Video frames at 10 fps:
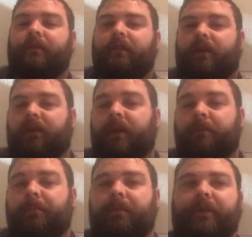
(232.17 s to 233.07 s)
got a
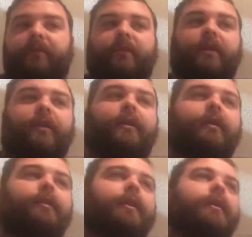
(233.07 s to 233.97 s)
couple points there.
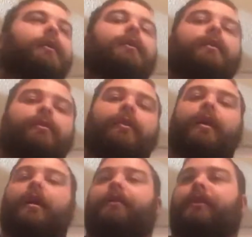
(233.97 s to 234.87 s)
And so,
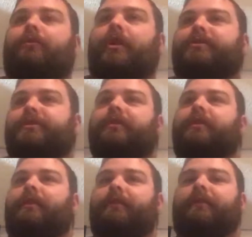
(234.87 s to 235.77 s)
yeah, I think
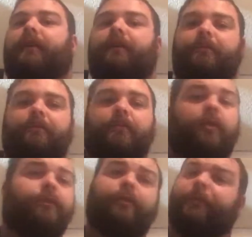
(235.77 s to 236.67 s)
Washington in six.
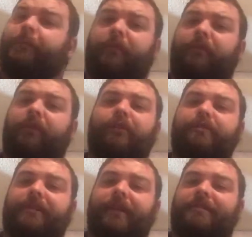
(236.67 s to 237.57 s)
Look for him to be really
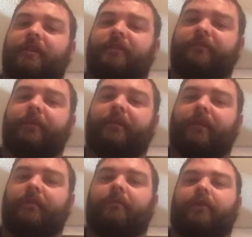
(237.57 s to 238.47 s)
close games. I don't expect
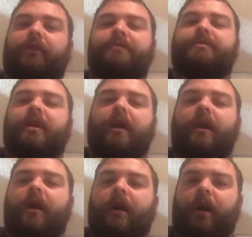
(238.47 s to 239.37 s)
any blowouts.
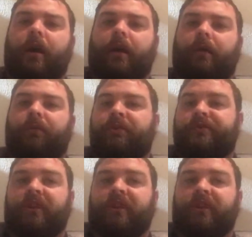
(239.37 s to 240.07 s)
Wouldn't